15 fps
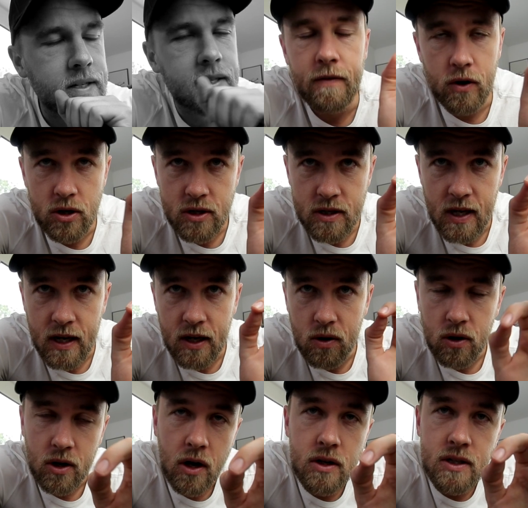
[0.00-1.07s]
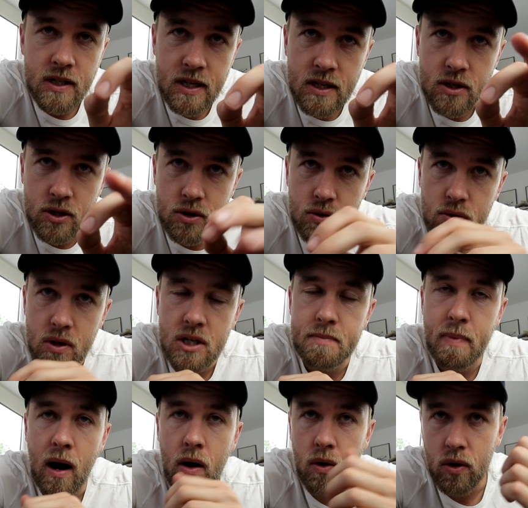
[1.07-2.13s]
First thing you're going to need to do is
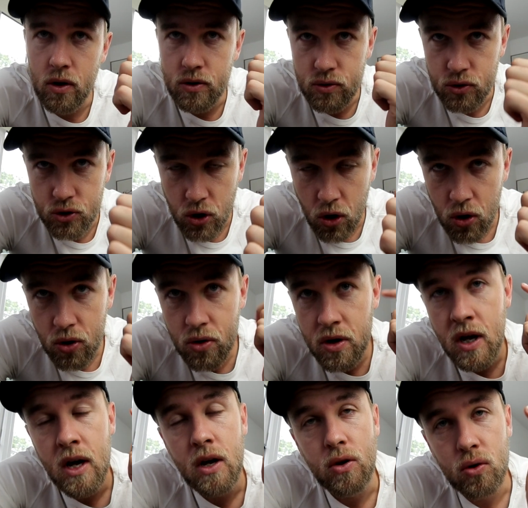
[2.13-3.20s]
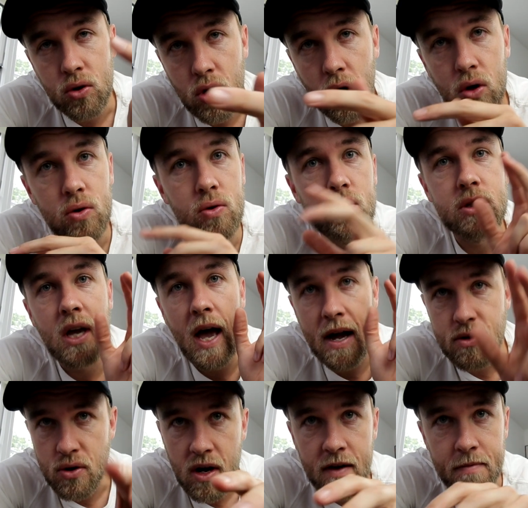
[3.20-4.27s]
power on your drone, your goggles,
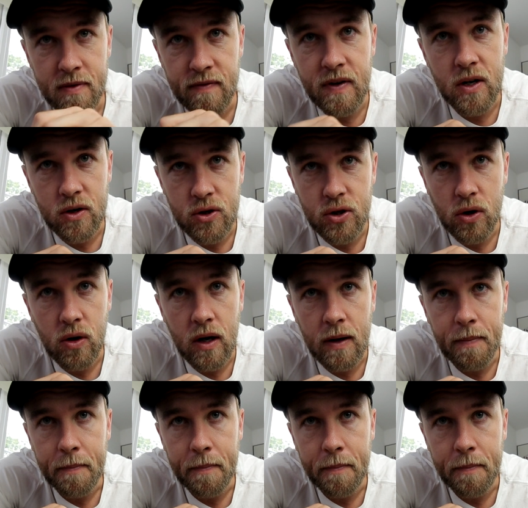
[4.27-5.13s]
and your FPV controller.